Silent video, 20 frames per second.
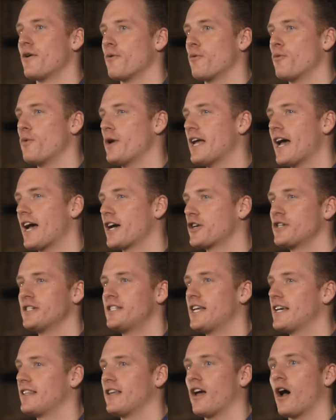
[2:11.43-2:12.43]
We actually
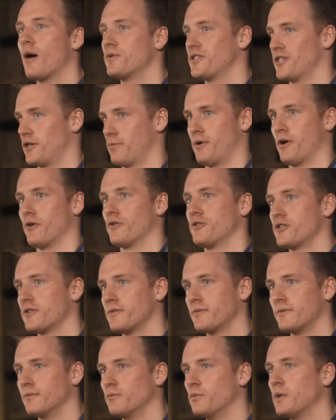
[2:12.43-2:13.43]
take the opposite approach.
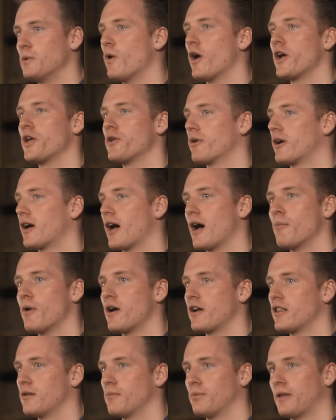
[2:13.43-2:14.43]
We want you to come
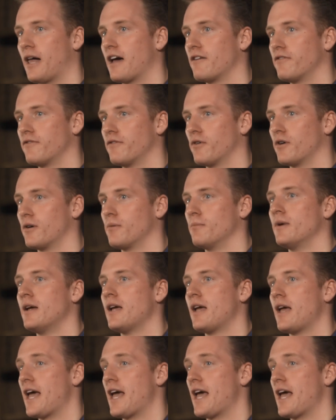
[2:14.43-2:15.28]
onto the platform,